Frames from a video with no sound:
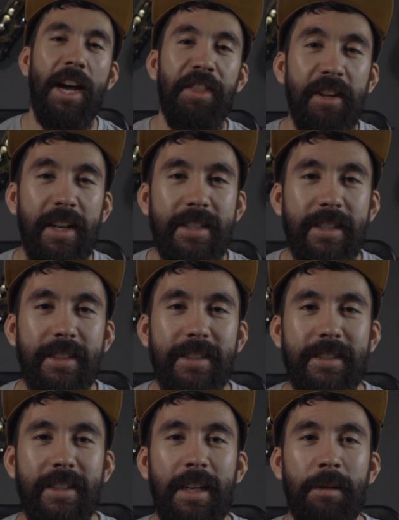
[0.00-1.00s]
I thought I'd take
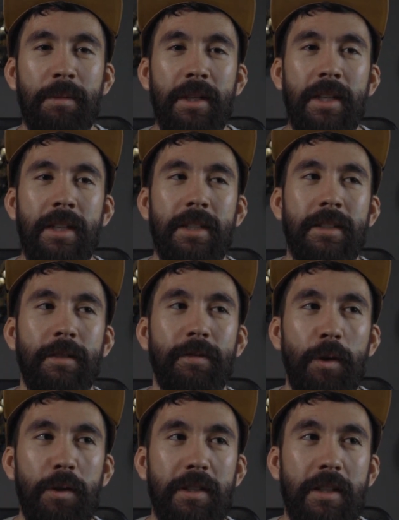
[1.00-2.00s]
this time to
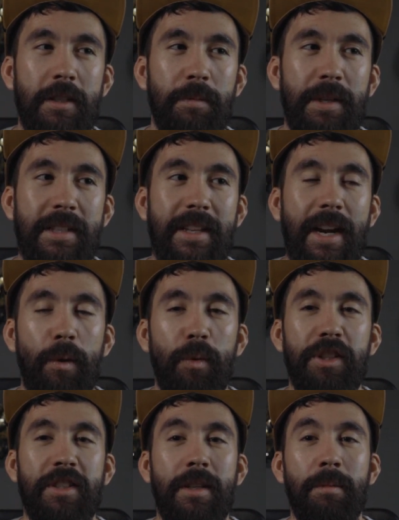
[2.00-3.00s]
focus on some things that I
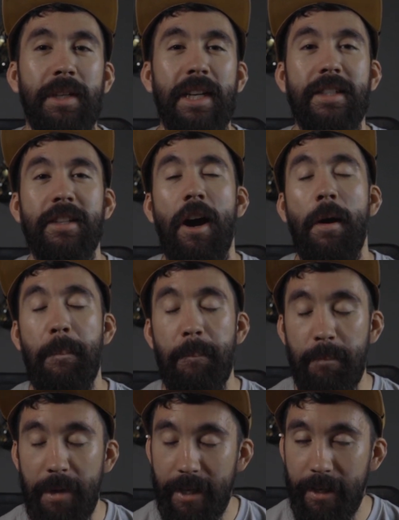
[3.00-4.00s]
wish somebody had taught
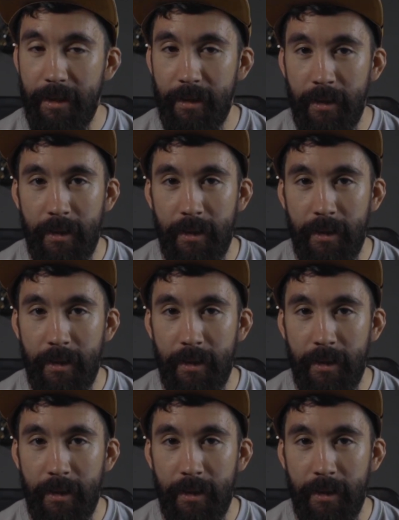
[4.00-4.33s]
me.